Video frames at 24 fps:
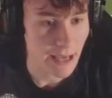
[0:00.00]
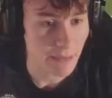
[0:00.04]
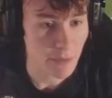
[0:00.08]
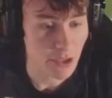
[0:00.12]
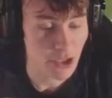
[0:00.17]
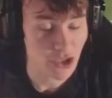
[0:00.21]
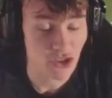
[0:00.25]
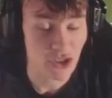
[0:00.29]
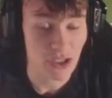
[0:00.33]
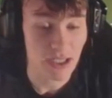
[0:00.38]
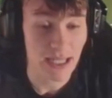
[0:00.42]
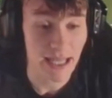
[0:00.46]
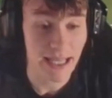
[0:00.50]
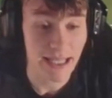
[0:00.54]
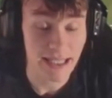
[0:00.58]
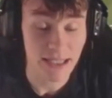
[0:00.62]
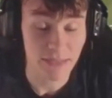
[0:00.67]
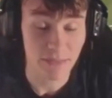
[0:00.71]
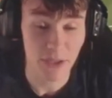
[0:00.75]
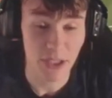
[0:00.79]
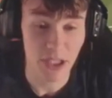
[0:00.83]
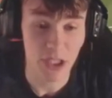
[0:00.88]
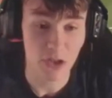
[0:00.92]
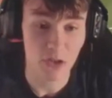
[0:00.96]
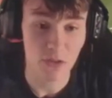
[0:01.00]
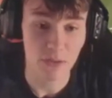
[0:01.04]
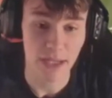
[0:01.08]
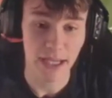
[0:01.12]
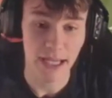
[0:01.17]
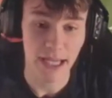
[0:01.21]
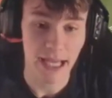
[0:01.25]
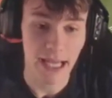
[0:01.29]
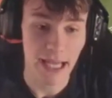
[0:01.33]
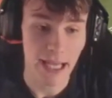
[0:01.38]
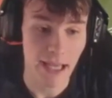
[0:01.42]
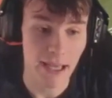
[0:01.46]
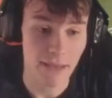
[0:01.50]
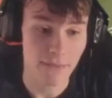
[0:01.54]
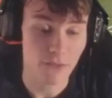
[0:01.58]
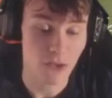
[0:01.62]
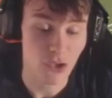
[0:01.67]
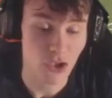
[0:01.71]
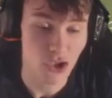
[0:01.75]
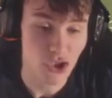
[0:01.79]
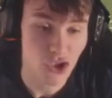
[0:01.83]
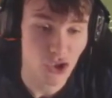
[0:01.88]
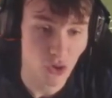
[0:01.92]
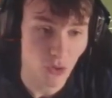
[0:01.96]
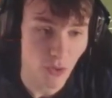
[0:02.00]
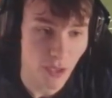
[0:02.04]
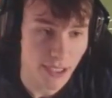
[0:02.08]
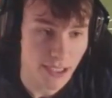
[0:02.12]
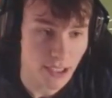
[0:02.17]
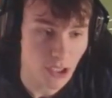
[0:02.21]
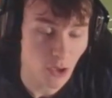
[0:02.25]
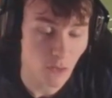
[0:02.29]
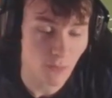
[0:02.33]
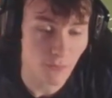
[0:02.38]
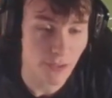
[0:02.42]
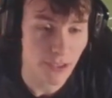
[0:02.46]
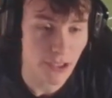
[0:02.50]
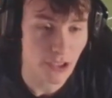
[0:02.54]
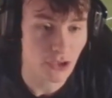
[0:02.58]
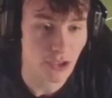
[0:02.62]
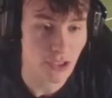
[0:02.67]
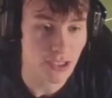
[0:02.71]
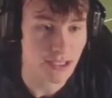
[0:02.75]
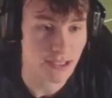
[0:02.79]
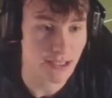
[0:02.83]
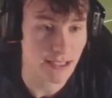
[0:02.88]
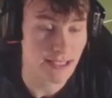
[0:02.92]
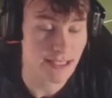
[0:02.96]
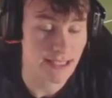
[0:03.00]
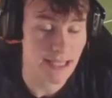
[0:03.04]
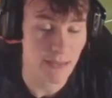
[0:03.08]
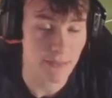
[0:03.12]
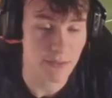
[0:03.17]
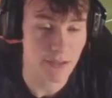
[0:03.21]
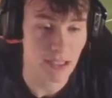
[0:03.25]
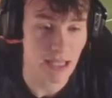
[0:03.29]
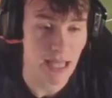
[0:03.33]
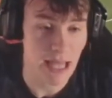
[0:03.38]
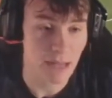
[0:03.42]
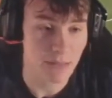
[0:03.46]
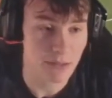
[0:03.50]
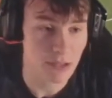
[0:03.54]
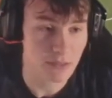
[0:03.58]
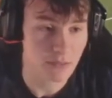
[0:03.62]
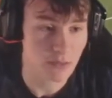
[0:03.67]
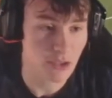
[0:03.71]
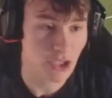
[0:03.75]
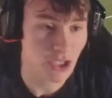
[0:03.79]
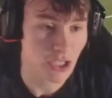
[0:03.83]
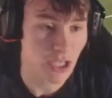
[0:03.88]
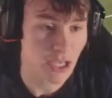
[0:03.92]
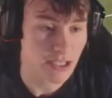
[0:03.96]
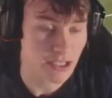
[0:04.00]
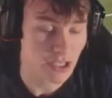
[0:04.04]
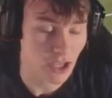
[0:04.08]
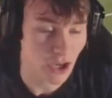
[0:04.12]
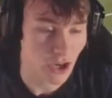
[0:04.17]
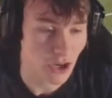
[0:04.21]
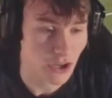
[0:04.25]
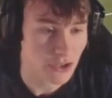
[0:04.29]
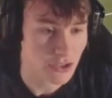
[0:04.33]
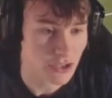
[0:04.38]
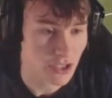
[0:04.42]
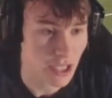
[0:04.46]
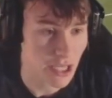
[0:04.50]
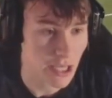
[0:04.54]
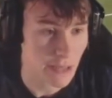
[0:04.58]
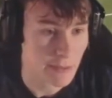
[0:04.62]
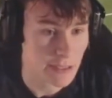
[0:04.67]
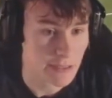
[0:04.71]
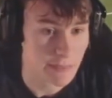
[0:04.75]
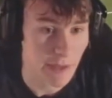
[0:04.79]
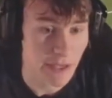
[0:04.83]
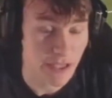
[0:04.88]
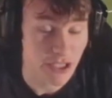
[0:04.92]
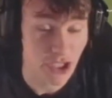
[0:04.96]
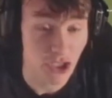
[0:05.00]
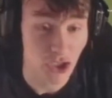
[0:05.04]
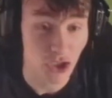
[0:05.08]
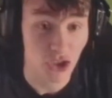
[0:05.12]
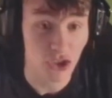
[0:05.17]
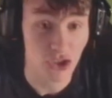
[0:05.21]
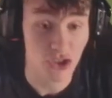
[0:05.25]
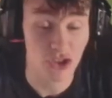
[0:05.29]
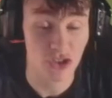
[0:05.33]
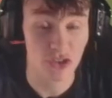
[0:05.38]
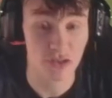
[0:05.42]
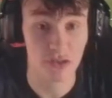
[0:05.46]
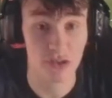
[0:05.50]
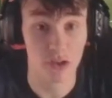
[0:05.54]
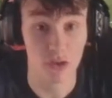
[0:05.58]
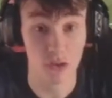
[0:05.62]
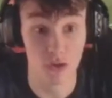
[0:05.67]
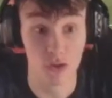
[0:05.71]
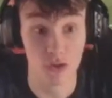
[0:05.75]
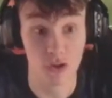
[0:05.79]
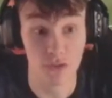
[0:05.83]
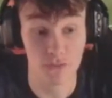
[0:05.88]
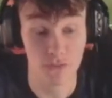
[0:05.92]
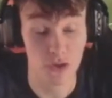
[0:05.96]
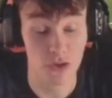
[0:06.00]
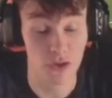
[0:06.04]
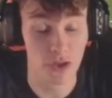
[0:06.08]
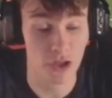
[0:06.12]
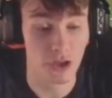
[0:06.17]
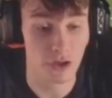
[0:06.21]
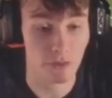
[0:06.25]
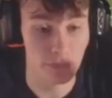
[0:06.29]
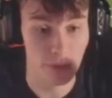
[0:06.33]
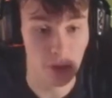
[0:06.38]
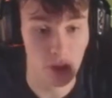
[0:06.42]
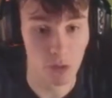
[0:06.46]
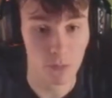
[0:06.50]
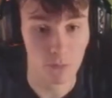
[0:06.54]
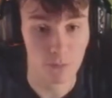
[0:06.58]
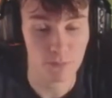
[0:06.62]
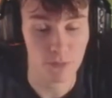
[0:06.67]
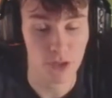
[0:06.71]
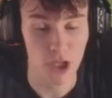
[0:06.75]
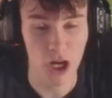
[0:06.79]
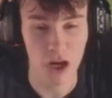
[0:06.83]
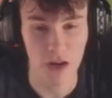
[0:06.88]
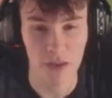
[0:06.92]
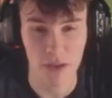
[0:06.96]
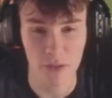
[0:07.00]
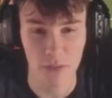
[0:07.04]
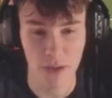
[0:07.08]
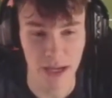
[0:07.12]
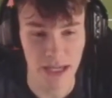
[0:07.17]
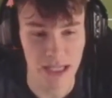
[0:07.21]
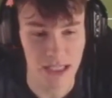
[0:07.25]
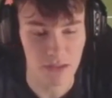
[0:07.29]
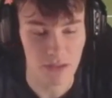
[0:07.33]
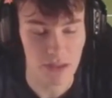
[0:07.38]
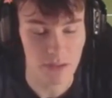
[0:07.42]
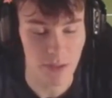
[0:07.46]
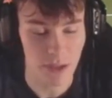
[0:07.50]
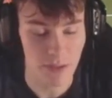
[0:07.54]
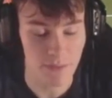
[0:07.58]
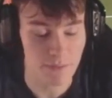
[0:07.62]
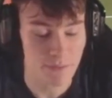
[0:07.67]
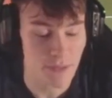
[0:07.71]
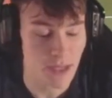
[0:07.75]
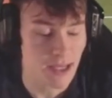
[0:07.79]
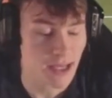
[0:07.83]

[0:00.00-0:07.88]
Make sure to like the video if you enjoyed. Hopefully these tips will help some of you guys out, especially those of you that are down in the ranks a wee bit.